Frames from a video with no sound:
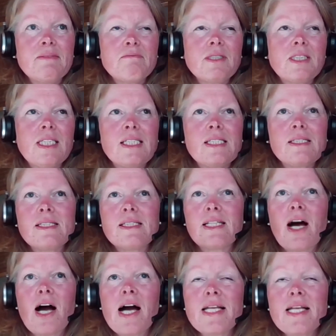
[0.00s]
she's
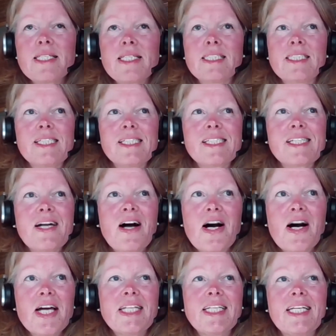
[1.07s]
nice and she's
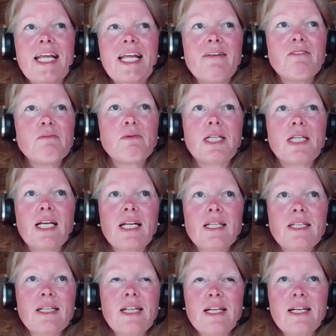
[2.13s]
kind, and everybody
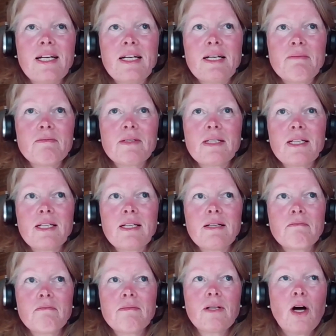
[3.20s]

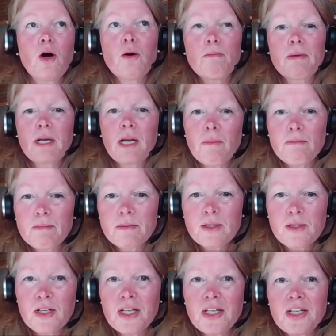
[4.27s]
open up
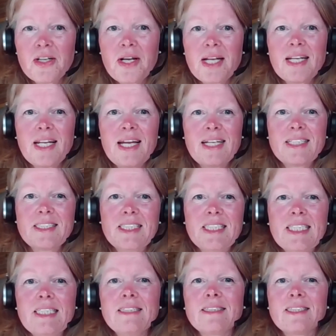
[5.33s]
to her, and
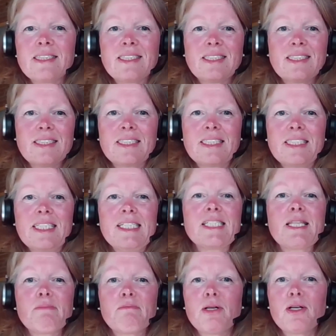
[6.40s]
she is
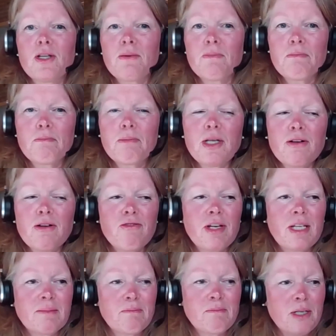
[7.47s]
the
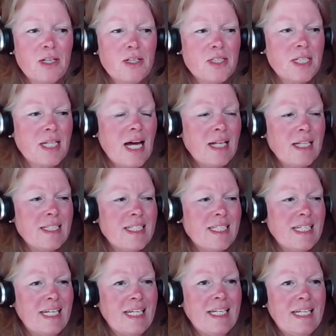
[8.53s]
perfect
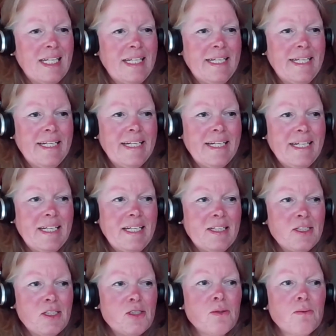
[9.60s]
personality
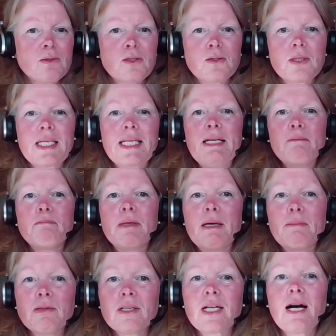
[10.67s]
to keep
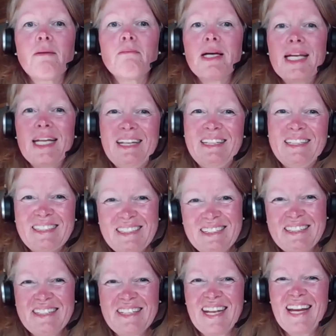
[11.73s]
people coming
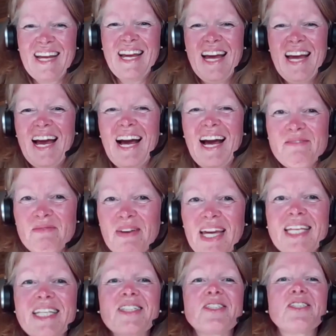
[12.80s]
and
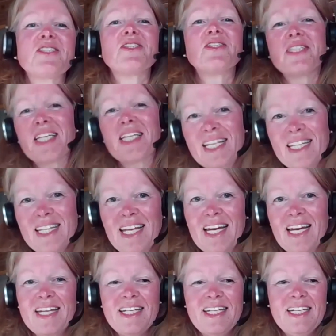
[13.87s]
making sure that
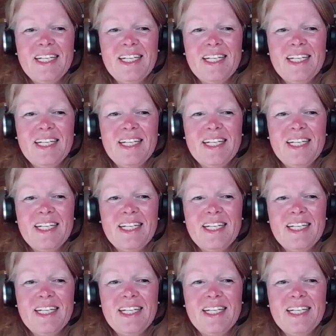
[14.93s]
they